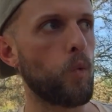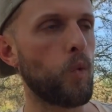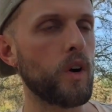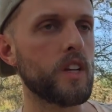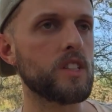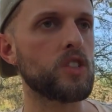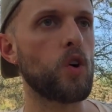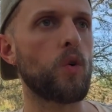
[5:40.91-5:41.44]

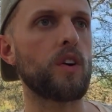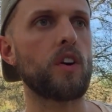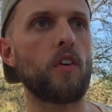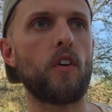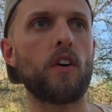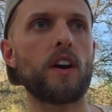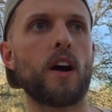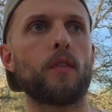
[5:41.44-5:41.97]
what is going
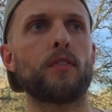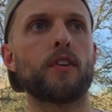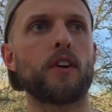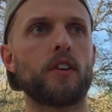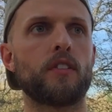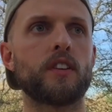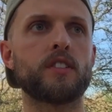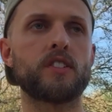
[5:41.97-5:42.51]
on out
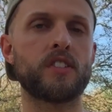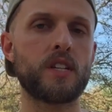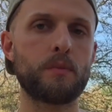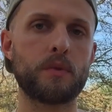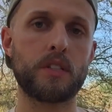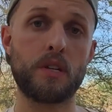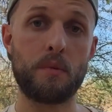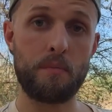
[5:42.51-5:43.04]
there that
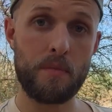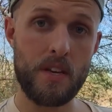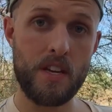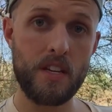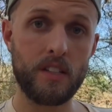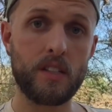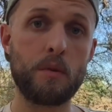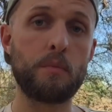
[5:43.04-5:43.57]
seems to
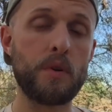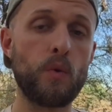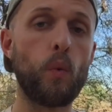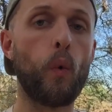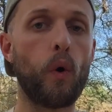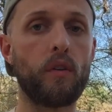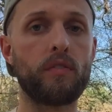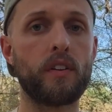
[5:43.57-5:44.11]
me to be
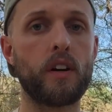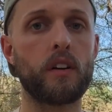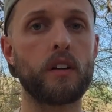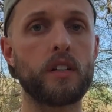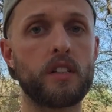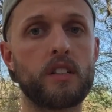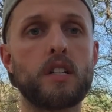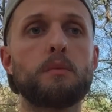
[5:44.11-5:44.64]
warfare?
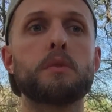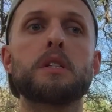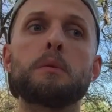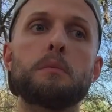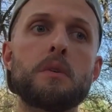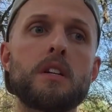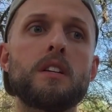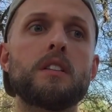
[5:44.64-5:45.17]
It seems
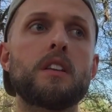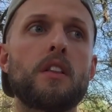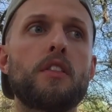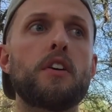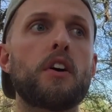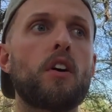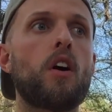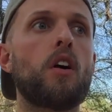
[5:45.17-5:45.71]
to me
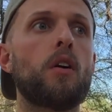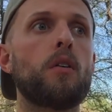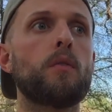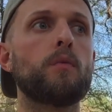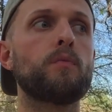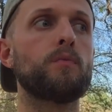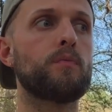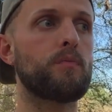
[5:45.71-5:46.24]
that there are
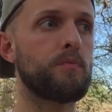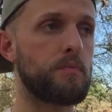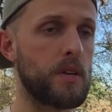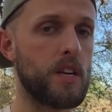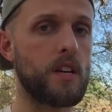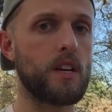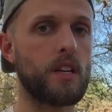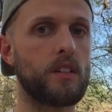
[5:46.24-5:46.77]

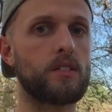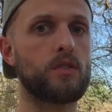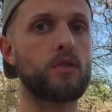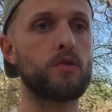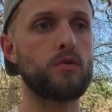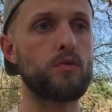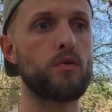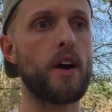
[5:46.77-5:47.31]
beings
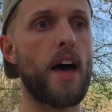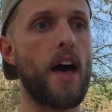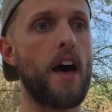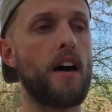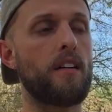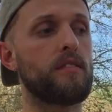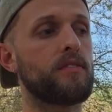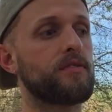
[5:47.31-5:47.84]
who
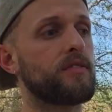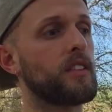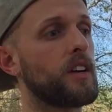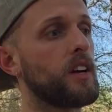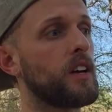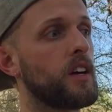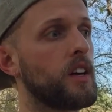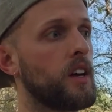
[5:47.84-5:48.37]
have
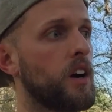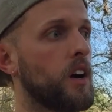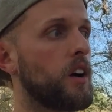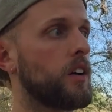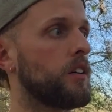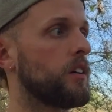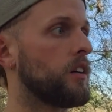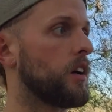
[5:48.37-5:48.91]

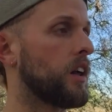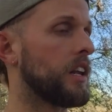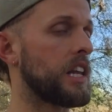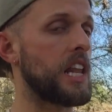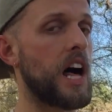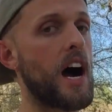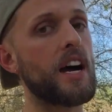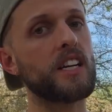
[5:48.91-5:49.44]

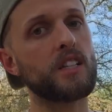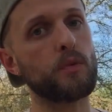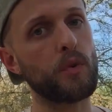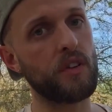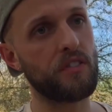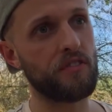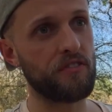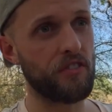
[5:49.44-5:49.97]
aligned
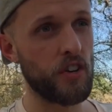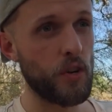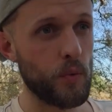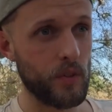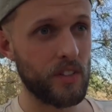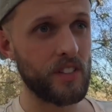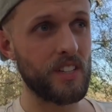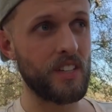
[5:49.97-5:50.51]
with
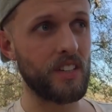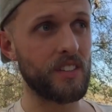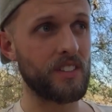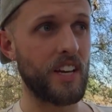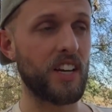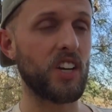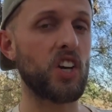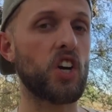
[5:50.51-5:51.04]
frequencies
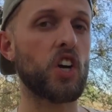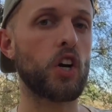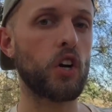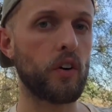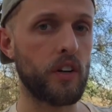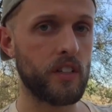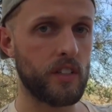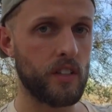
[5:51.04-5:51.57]
and
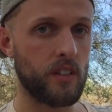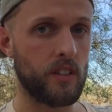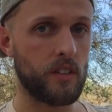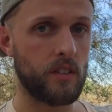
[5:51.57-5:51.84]
current,